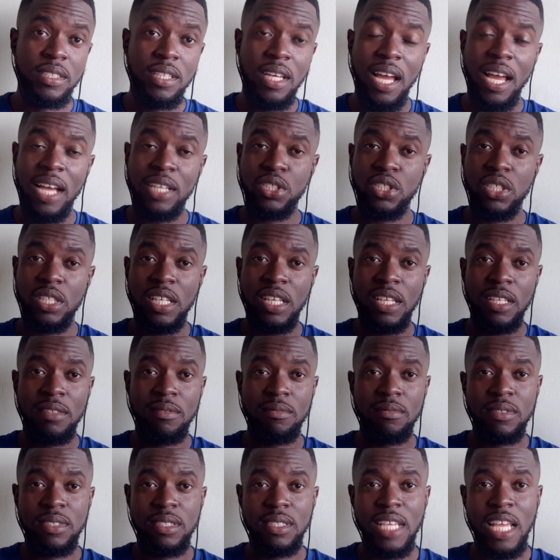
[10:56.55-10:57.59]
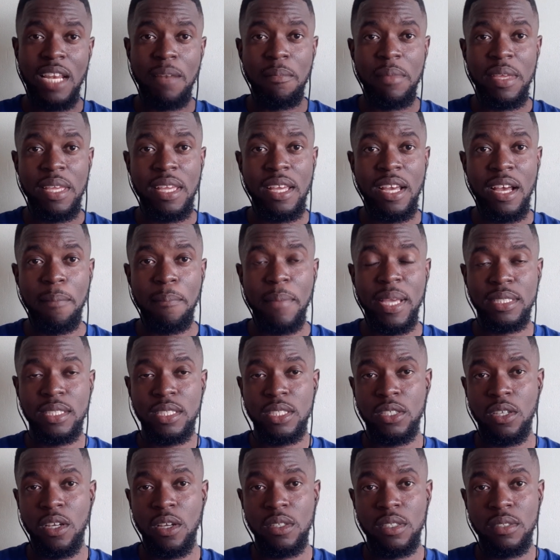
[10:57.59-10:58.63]
actually send me a
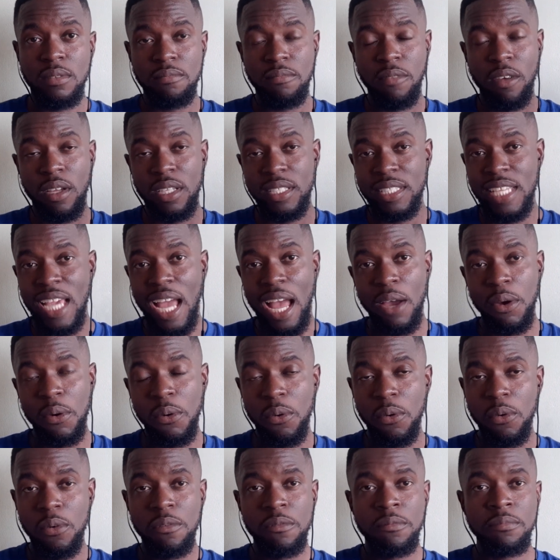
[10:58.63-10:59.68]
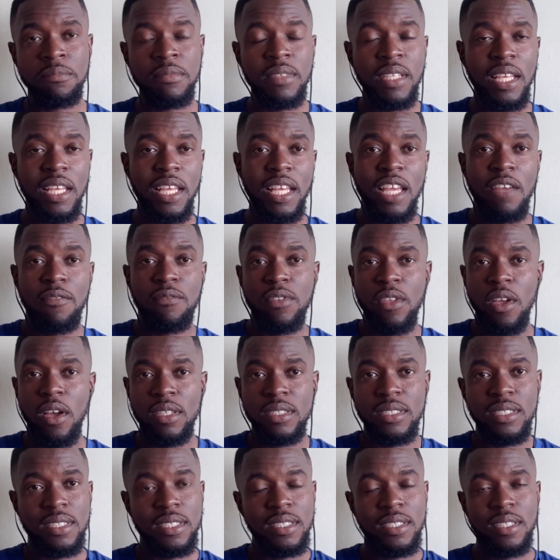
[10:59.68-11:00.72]
message on Yahoo. If not,